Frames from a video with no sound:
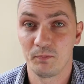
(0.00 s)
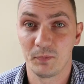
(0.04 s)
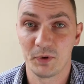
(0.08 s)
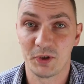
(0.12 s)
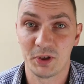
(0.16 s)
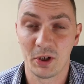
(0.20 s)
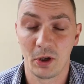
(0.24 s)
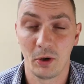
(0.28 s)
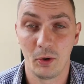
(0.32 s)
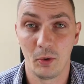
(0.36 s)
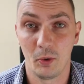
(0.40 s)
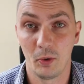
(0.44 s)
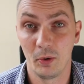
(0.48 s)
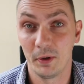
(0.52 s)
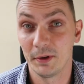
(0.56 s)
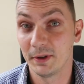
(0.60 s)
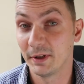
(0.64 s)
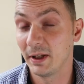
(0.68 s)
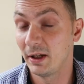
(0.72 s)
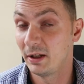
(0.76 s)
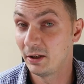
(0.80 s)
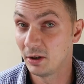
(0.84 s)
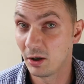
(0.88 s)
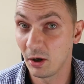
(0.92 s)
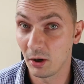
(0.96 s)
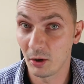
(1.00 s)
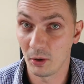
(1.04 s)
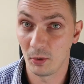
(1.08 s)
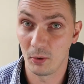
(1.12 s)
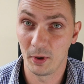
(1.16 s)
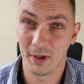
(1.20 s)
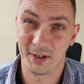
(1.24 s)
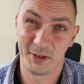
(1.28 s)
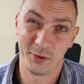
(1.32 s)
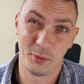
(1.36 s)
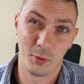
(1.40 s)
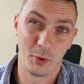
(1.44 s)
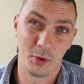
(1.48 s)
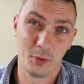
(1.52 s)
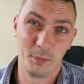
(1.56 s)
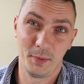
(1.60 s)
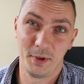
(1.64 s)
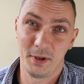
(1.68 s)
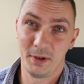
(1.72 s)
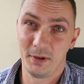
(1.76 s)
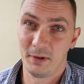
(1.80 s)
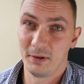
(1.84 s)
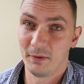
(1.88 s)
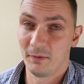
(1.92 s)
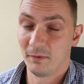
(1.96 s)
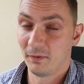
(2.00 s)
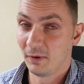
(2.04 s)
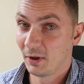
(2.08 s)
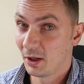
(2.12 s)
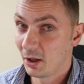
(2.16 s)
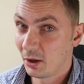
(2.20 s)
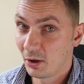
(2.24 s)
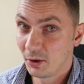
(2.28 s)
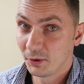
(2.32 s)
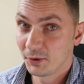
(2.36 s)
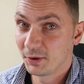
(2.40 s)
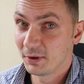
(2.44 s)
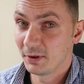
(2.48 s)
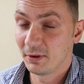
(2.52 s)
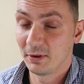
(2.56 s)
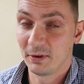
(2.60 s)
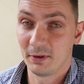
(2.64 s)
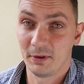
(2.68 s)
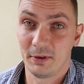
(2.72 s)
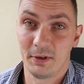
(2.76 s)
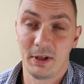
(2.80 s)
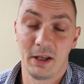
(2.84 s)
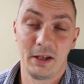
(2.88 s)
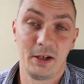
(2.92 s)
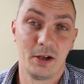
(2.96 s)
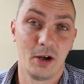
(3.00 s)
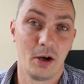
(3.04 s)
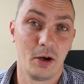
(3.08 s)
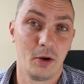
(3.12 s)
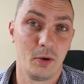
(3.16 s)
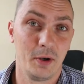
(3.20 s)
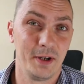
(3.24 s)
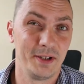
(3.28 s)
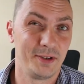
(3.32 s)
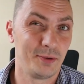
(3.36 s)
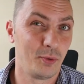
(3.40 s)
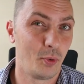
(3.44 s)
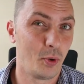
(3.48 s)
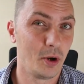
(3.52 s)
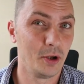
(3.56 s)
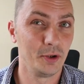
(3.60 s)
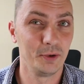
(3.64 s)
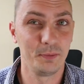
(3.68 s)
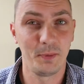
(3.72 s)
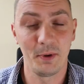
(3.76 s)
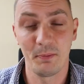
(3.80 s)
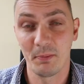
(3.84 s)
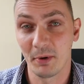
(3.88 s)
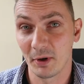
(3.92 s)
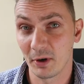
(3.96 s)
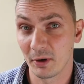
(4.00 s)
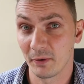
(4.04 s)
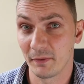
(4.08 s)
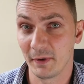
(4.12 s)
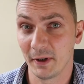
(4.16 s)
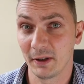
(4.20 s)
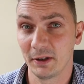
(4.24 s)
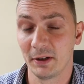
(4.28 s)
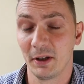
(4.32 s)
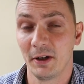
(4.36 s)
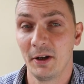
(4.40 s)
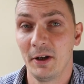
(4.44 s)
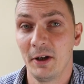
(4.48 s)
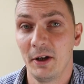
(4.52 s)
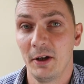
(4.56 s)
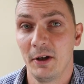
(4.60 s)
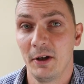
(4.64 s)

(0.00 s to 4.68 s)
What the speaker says: So they know it will be flawed. They know it won't be perfect.